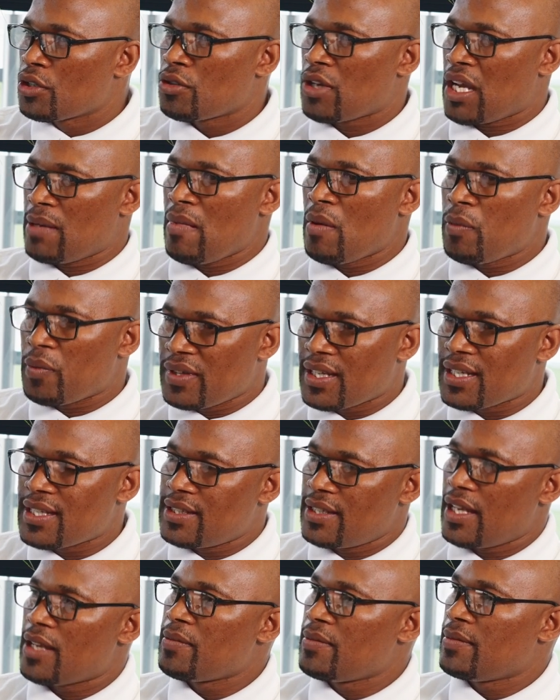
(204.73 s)
come up with the
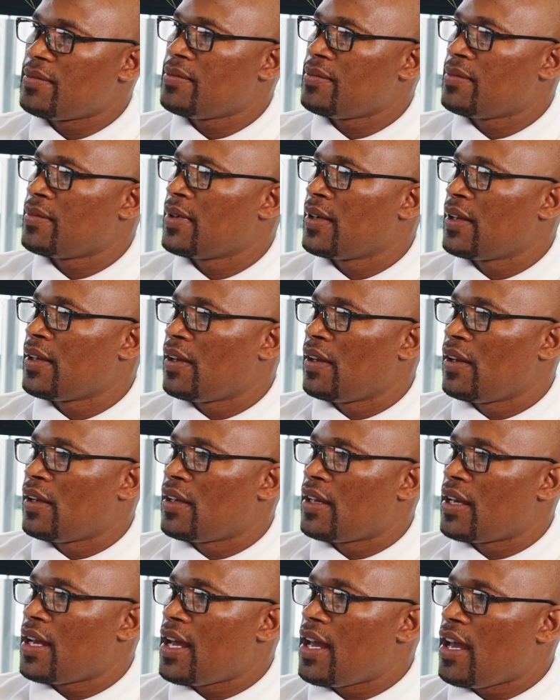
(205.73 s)
same
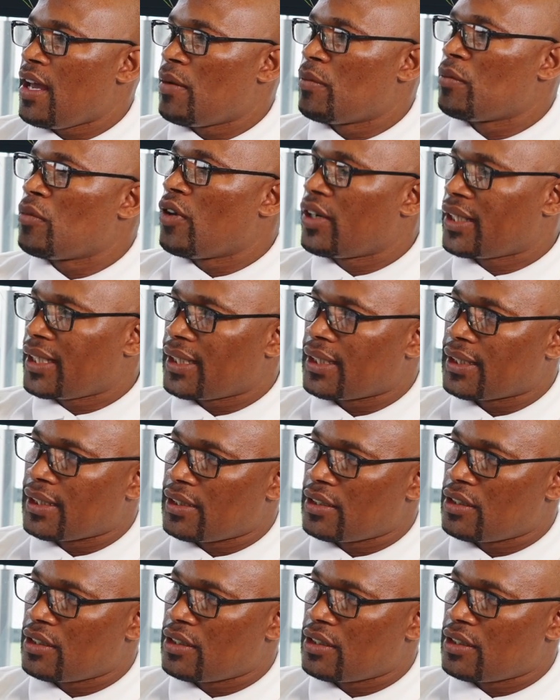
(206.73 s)
model.